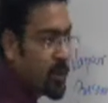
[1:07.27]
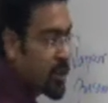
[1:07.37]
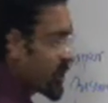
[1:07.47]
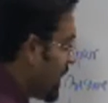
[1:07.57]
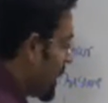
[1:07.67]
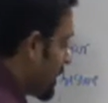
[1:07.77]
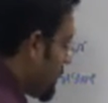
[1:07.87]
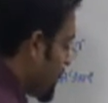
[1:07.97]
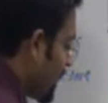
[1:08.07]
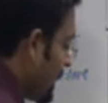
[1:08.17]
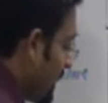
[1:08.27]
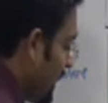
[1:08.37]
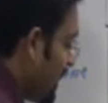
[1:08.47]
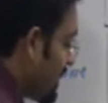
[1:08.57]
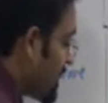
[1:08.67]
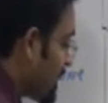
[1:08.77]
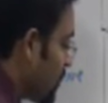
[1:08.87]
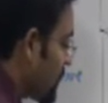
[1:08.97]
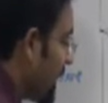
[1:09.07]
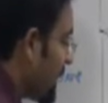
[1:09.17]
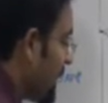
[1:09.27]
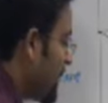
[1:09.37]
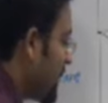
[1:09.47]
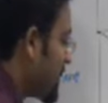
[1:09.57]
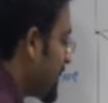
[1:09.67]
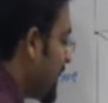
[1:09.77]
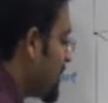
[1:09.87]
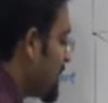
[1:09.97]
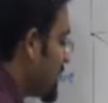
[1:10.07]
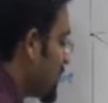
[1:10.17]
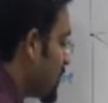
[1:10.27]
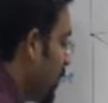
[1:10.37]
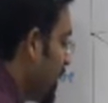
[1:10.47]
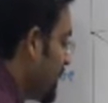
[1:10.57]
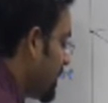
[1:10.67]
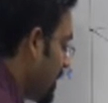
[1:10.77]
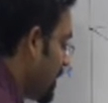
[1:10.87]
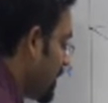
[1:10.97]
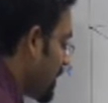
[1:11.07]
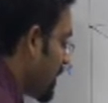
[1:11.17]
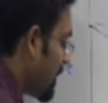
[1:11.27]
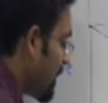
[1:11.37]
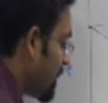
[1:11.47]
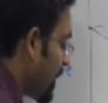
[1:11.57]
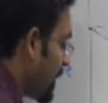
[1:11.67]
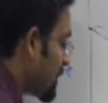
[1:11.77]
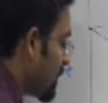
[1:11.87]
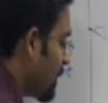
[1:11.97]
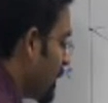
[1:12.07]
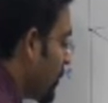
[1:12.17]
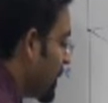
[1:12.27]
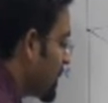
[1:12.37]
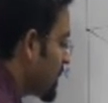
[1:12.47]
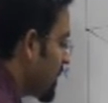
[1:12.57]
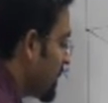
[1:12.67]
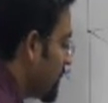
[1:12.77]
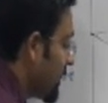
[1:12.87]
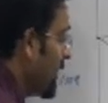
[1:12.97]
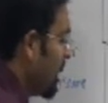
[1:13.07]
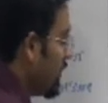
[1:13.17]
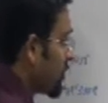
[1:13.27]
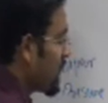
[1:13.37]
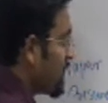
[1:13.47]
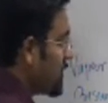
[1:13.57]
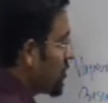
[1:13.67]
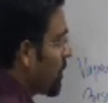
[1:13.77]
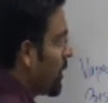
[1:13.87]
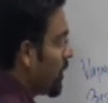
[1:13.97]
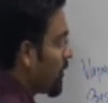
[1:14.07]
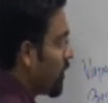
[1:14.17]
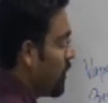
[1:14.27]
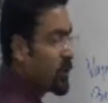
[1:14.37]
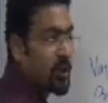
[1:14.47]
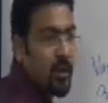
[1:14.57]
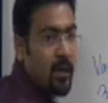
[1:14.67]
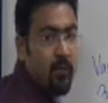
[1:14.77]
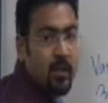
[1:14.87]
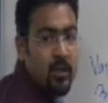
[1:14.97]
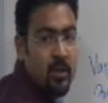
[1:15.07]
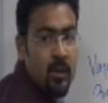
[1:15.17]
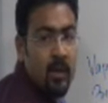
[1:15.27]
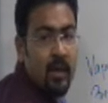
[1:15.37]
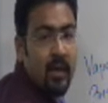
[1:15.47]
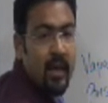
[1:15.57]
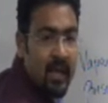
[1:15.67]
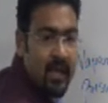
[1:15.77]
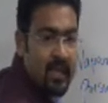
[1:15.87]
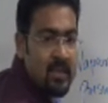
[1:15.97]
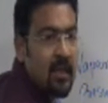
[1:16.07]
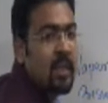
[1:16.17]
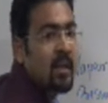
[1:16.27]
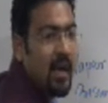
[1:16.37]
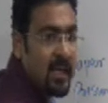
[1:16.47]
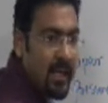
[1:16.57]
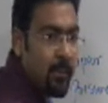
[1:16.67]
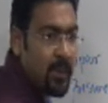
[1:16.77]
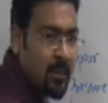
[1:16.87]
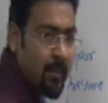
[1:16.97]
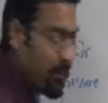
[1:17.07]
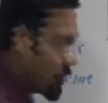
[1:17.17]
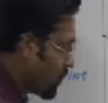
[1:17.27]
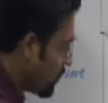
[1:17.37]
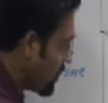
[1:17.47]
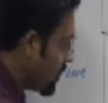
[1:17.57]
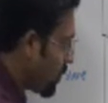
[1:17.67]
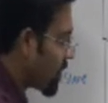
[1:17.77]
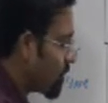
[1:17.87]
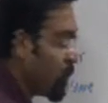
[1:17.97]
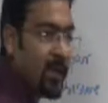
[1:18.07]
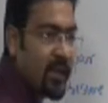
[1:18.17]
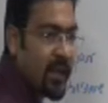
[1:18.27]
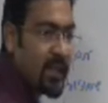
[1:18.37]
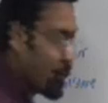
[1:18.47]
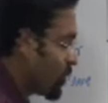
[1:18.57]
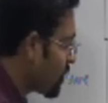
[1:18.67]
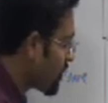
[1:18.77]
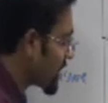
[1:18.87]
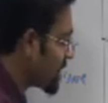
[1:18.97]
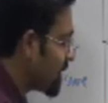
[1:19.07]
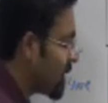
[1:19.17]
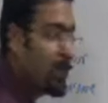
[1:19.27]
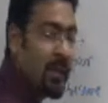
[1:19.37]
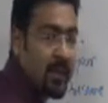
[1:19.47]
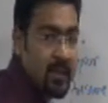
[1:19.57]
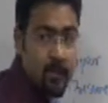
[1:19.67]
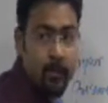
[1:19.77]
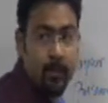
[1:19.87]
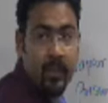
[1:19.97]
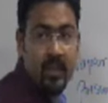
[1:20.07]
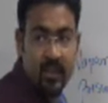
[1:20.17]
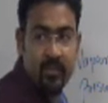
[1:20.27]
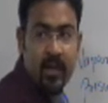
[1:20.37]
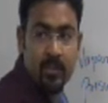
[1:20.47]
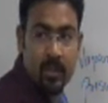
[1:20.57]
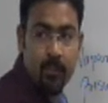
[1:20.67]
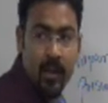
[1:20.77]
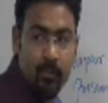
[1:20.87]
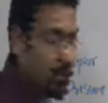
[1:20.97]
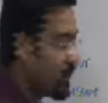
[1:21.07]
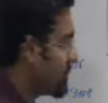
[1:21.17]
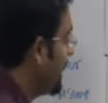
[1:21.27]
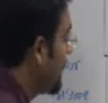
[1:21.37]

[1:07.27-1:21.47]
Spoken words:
here, and let's assume that in this case this is 0.3 and thereby this will be 0.7. So this is talking about a composition in which A is 30% by mole, or 0.3 as a mole fraction, and B is 70% by mole, right?